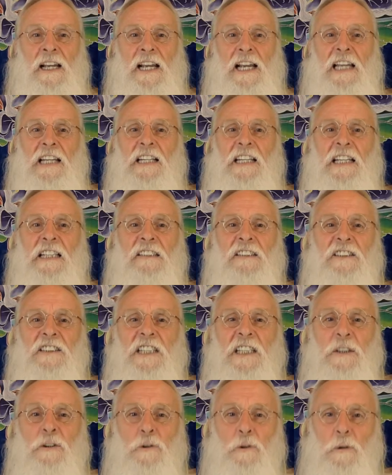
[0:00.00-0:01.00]
and
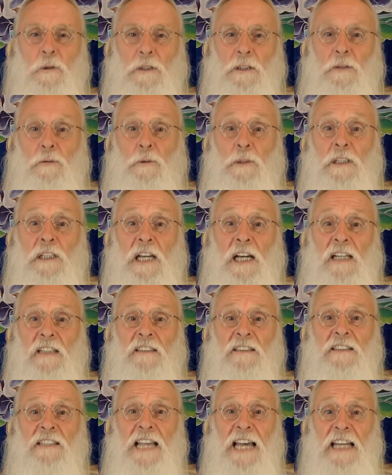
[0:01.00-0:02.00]
instinctually
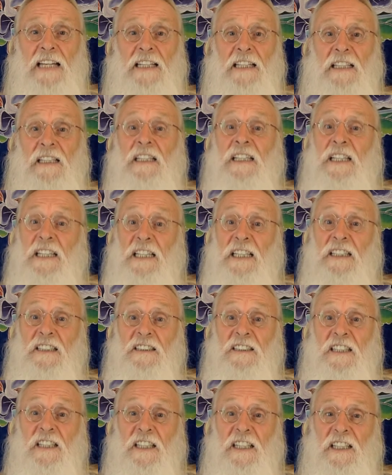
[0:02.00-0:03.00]
realize that it
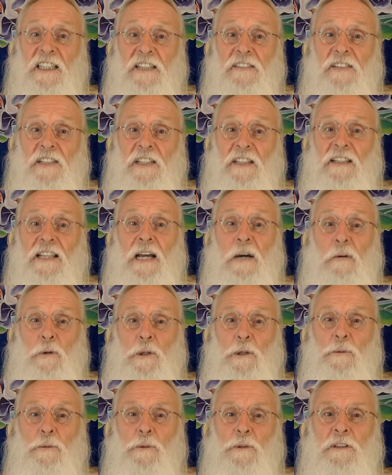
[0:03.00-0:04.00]
is in the giving that
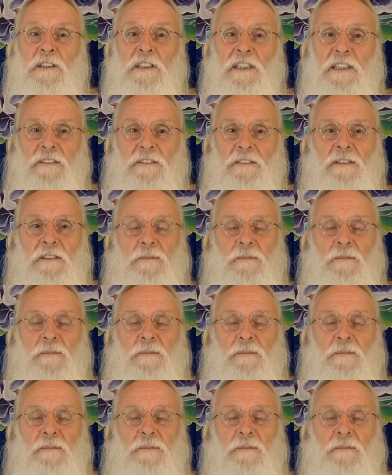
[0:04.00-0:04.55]
we receive.